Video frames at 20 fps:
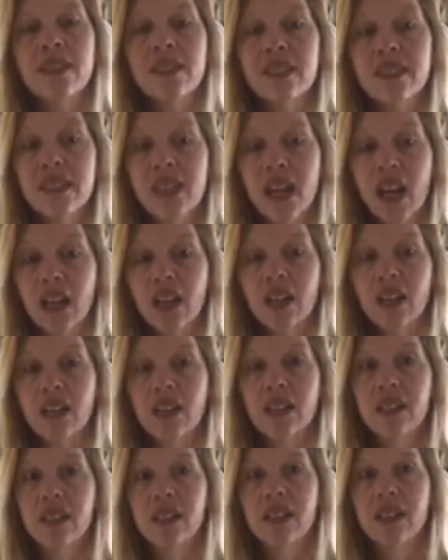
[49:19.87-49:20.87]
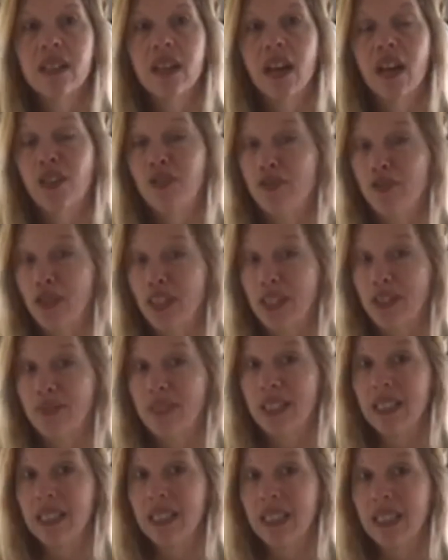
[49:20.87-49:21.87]
stuck
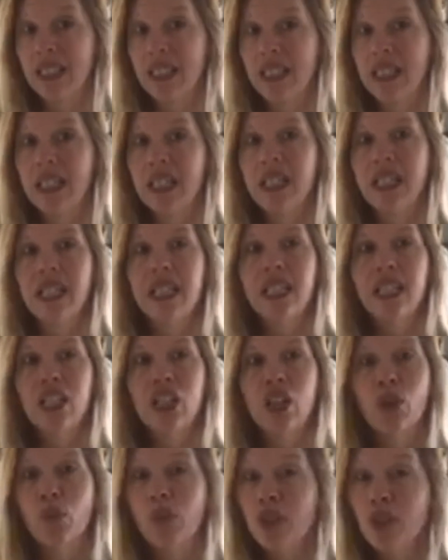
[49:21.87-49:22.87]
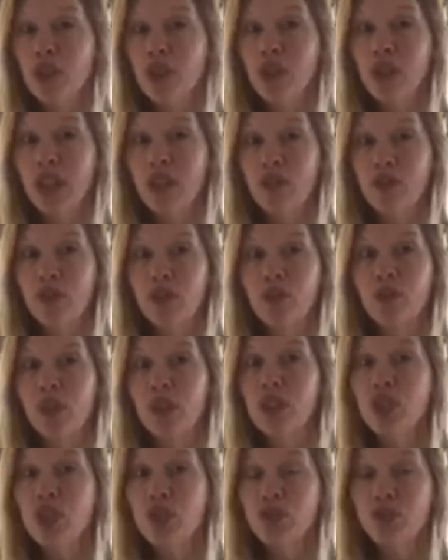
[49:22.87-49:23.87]
unforgiveness, you know, once
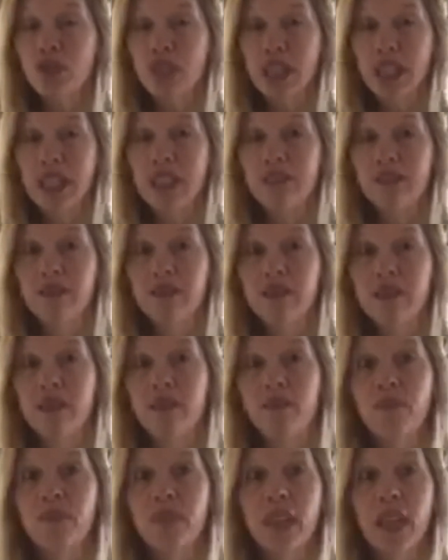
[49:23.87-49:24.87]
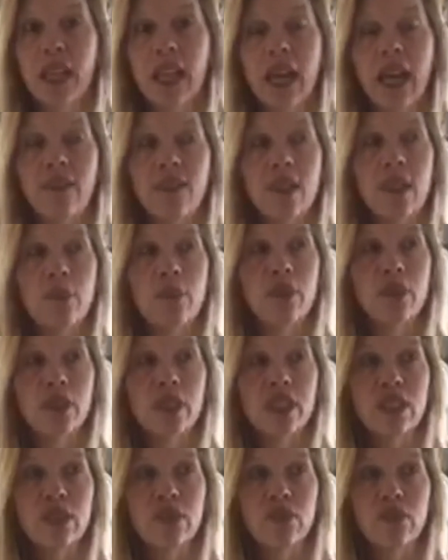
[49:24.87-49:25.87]
you forgive and have the
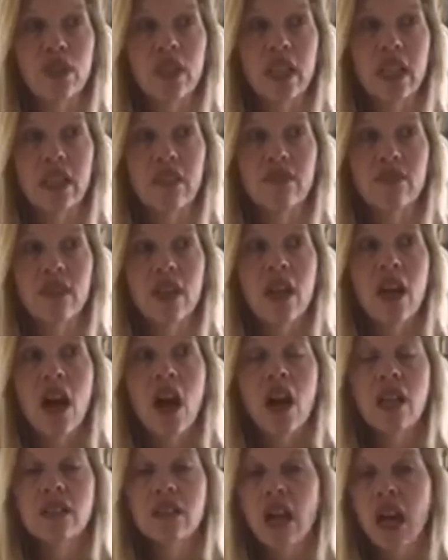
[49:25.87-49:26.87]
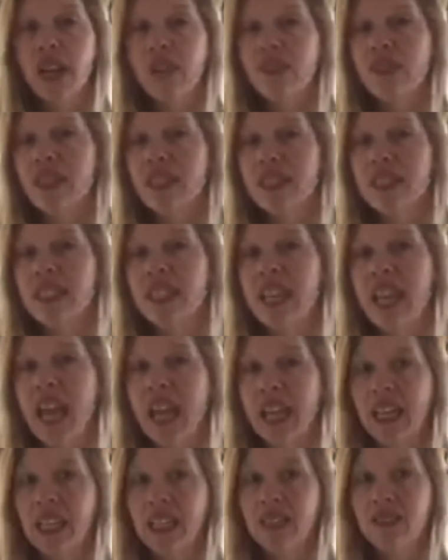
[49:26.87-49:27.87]
ability to forgive, a lot of these
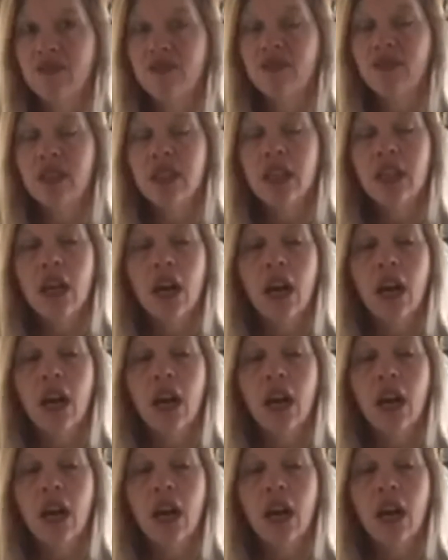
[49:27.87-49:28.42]
negative